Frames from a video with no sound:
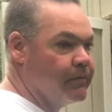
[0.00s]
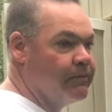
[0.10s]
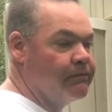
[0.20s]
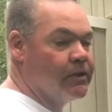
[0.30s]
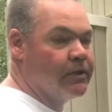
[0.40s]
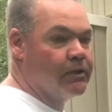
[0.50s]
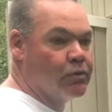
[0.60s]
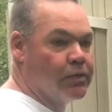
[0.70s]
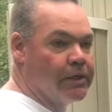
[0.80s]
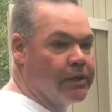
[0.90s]
15 to
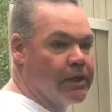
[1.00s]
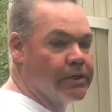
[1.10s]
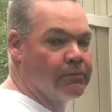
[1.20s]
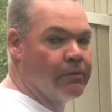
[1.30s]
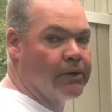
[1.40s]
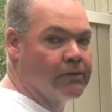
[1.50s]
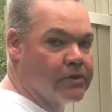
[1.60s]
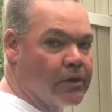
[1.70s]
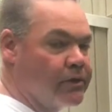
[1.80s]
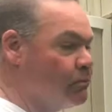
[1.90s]
20 days before I have to
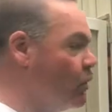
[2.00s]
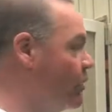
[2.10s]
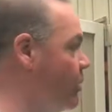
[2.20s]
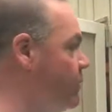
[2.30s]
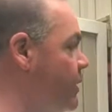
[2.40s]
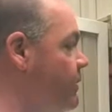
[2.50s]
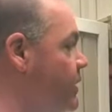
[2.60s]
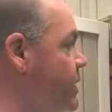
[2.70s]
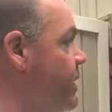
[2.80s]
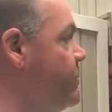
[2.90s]
start the boiler up, given
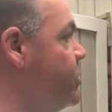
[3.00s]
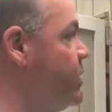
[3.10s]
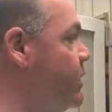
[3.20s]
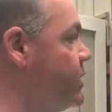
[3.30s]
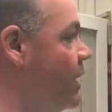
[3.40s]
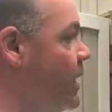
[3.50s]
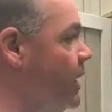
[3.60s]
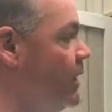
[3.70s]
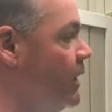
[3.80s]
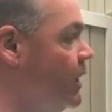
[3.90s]
the temperatures
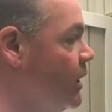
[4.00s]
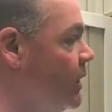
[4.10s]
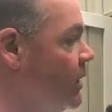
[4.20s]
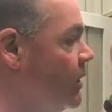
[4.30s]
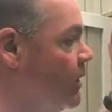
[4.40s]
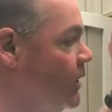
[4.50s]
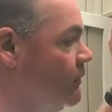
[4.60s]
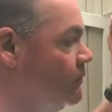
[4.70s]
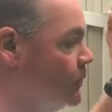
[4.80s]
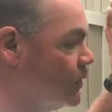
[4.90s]
outside.
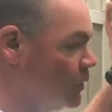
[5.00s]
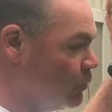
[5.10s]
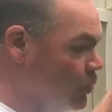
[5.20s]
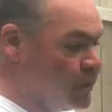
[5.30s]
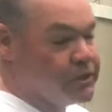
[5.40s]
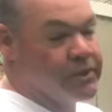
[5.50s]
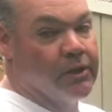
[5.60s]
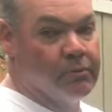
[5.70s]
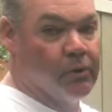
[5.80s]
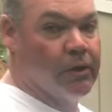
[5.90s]
Going to wash
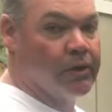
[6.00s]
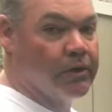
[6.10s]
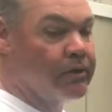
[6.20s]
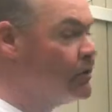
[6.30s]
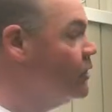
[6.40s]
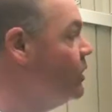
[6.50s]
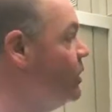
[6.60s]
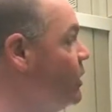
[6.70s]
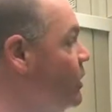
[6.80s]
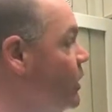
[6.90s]
down the boiler,
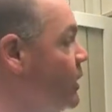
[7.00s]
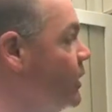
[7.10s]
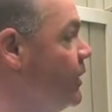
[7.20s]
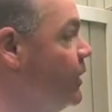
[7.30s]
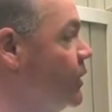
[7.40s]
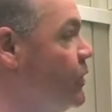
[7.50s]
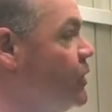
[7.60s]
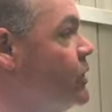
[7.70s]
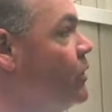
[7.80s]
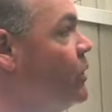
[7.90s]
clean the
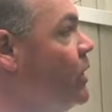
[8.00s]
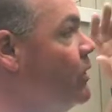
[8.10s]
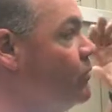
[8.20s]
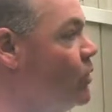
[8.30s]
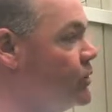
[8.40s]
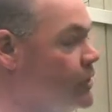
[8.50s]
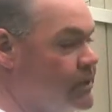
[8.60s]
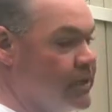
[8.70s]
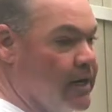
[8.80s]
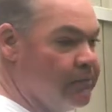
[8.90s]
creosote off, wash the
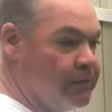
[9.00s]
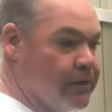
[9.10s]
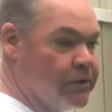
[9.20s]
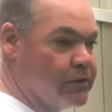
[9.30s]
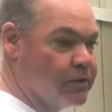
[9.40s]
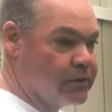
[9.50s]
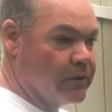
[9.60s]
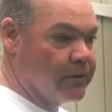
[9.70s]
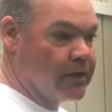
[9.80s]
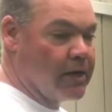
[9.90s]
top, make sure it's
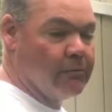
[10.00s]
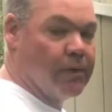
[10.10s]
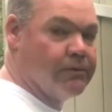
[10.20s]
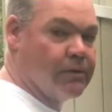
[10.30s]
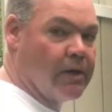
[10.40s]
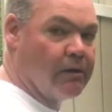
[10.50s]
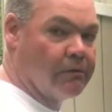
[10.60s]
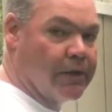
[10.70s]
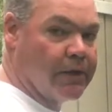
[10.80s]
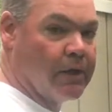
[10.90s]
all the cobwebs are out,
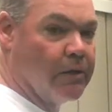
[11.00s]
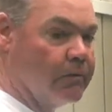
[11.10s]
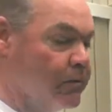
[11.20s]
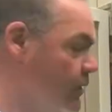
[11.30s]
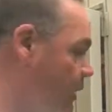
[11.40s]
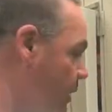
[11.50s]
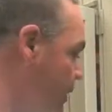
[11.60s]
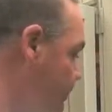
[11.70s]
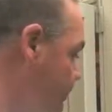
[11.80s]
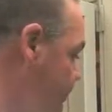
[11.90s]
ready to go.
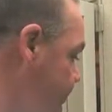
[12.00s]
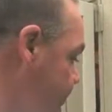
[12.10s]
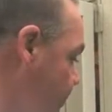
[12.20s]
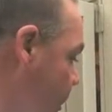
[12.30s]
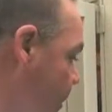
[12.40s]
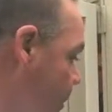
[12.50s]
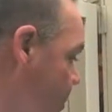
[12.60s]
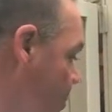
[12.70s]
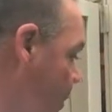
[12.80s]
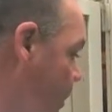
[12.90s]
But
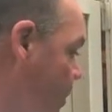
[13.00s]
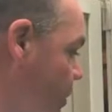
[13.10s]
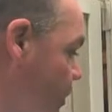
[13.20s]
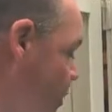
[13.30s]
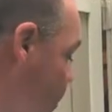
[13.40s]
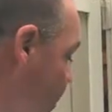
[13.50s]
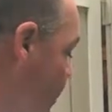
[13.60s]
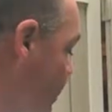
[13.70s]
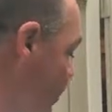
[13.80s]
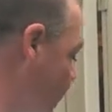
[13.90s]
just wanted to also let you
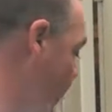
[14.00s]
know, the